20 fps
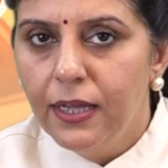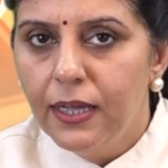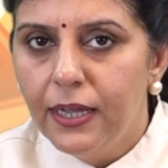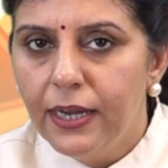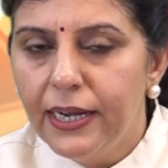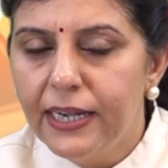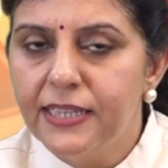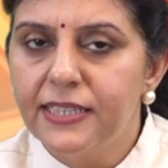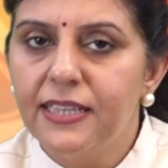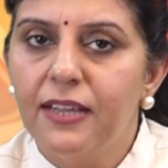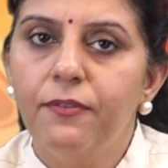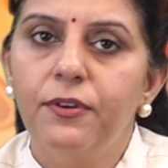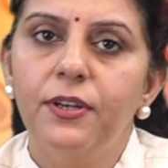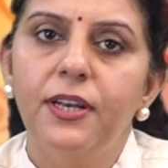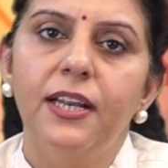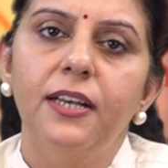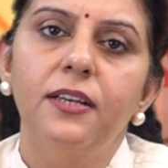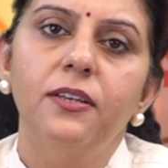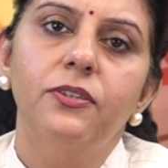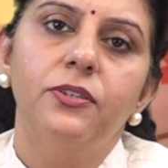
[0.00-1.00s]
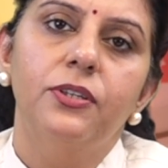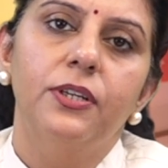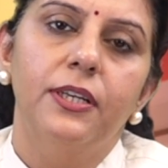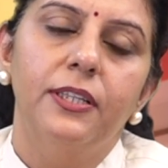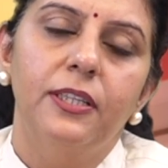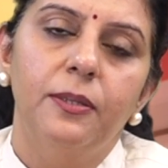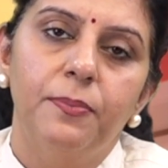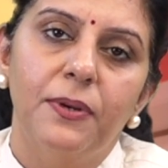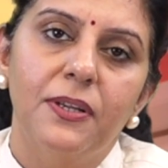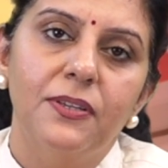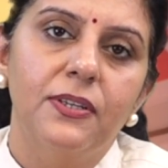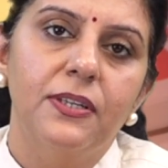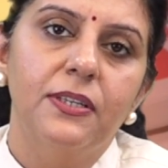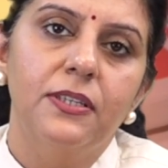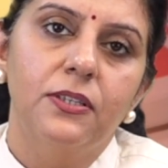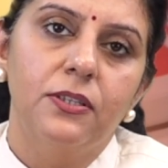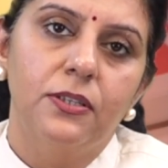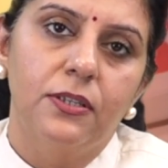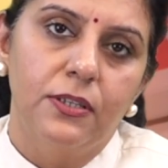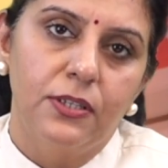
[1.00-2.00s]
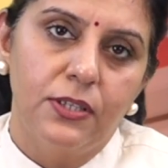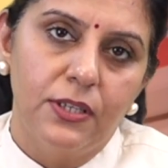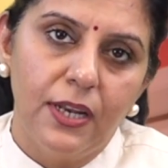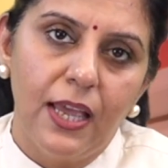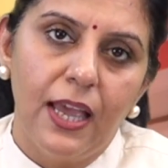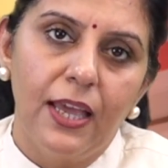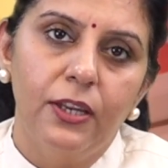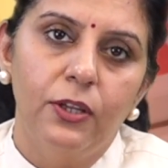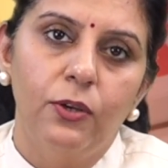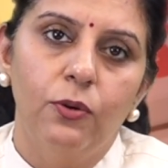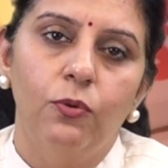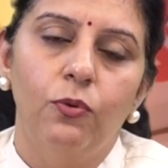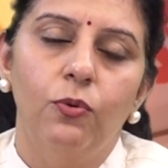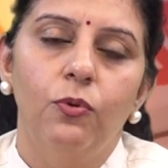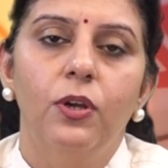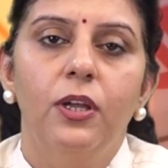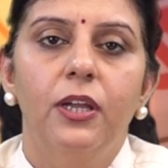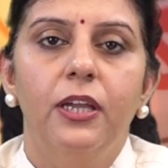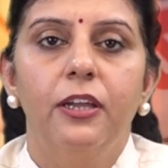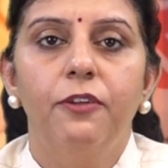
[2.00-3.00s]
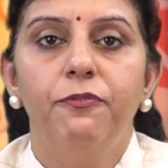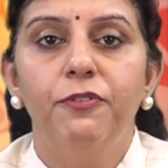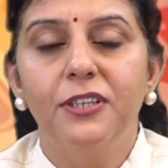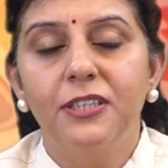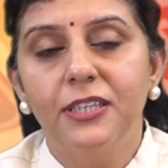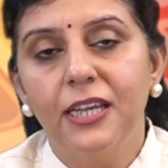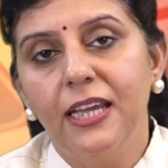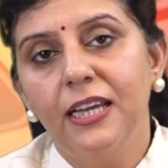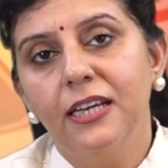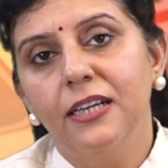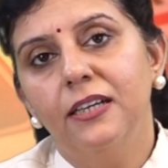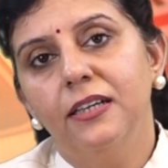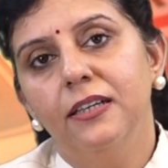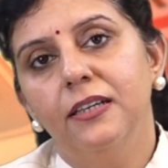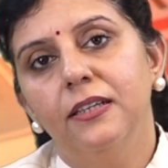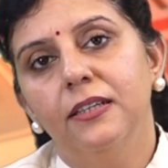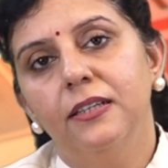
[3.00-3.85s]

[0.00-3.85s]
It is evident in the present scenario if we take